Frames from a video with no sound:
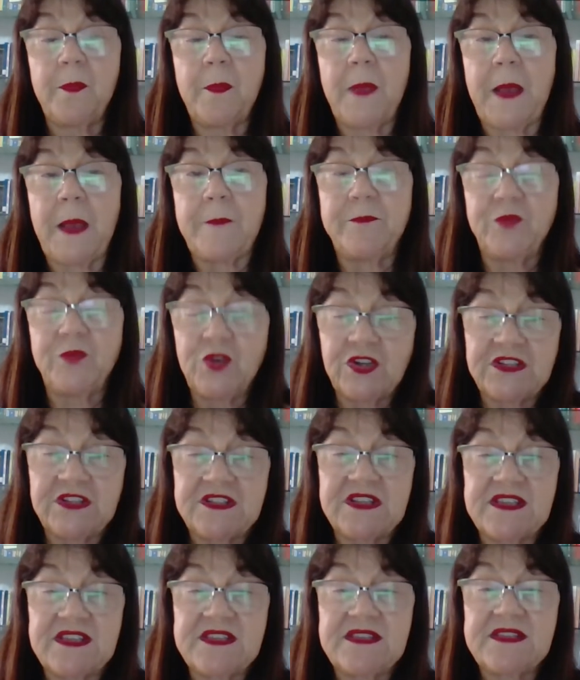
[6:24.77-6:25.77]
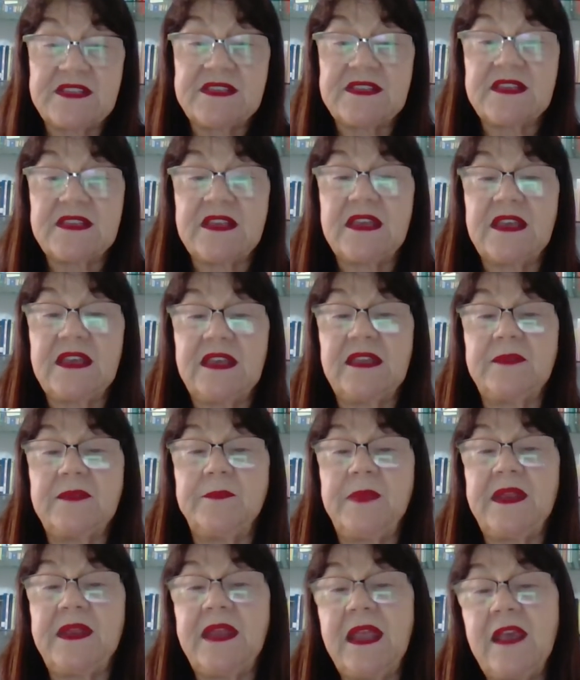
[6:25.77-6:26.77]
prudence, and
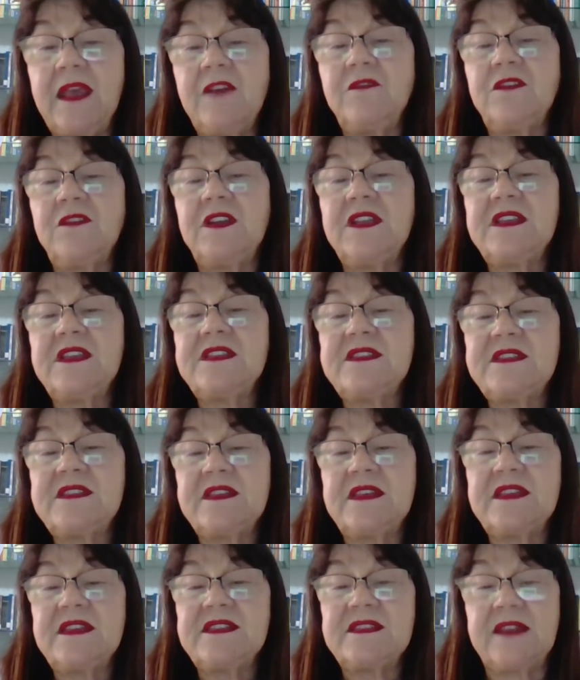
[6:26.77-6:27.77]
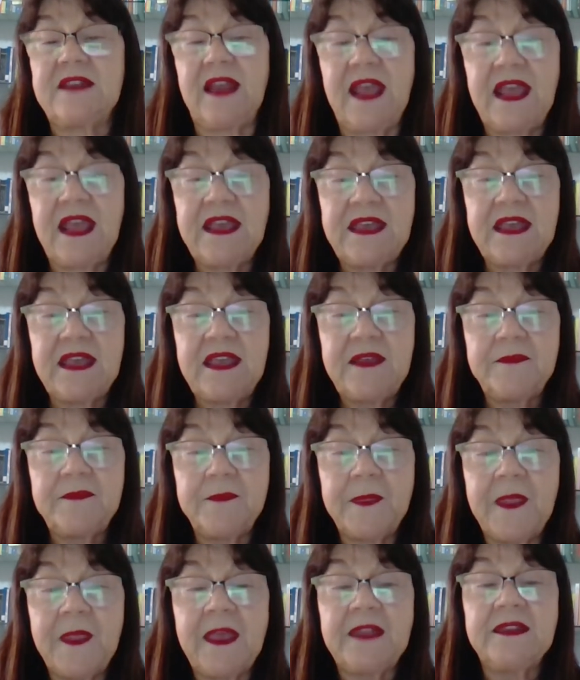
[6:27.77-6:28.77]
benevolence is lacking,
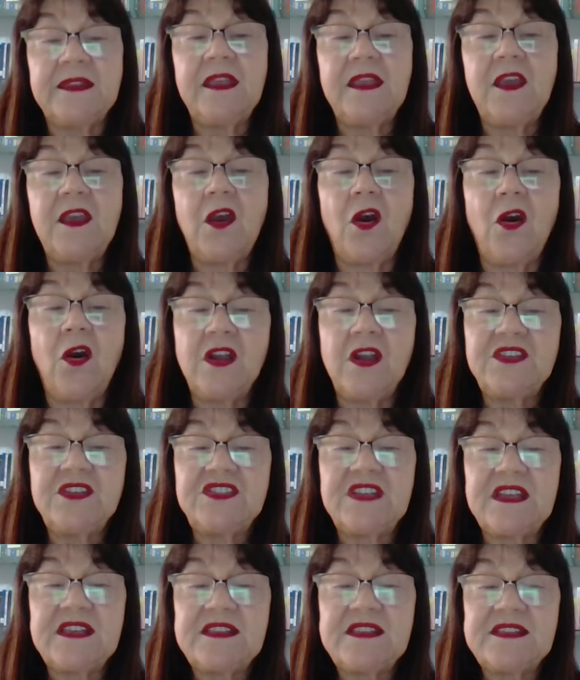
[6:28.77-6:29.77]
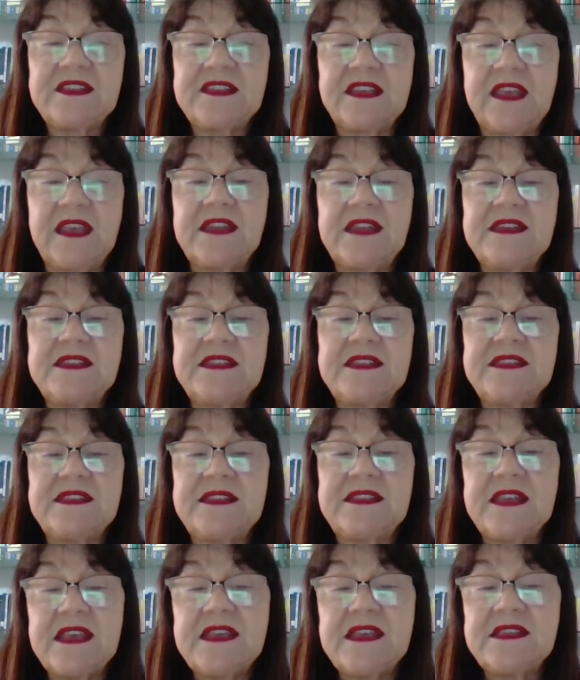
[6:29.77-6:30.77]
the audience can
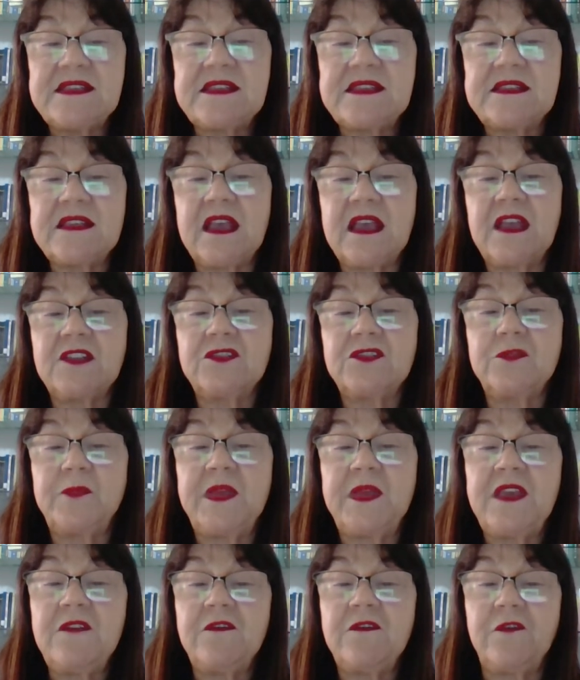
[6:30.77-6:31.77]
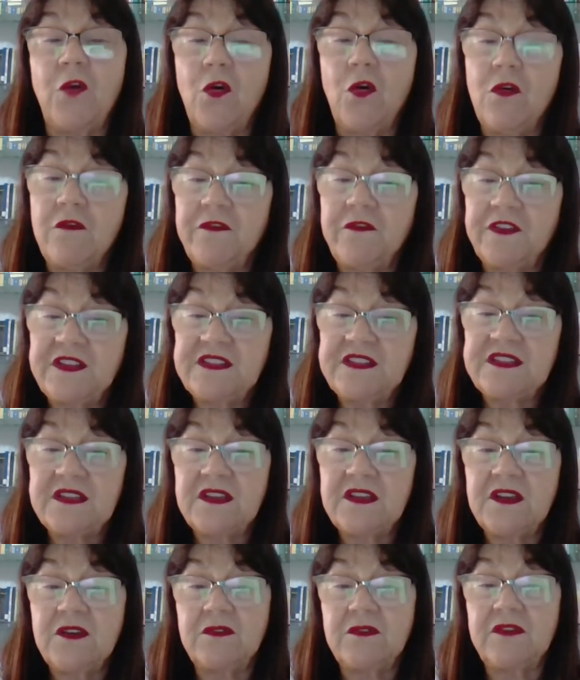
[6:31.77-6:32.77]
cease to be involved
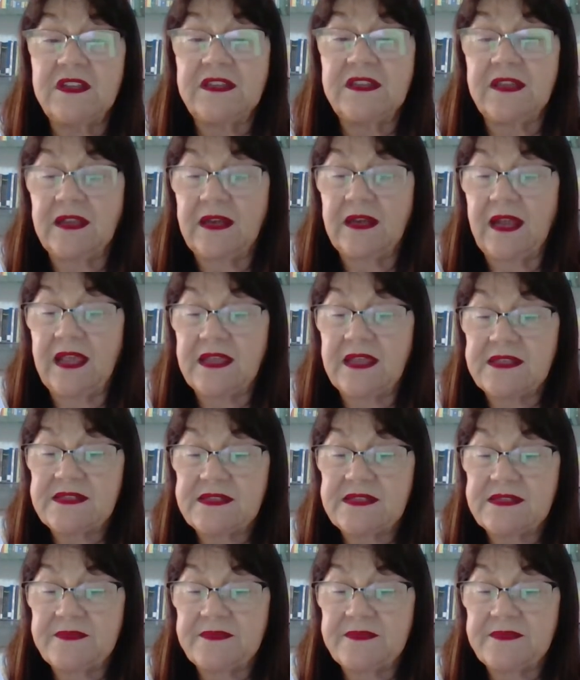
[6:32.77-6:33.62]
with the class.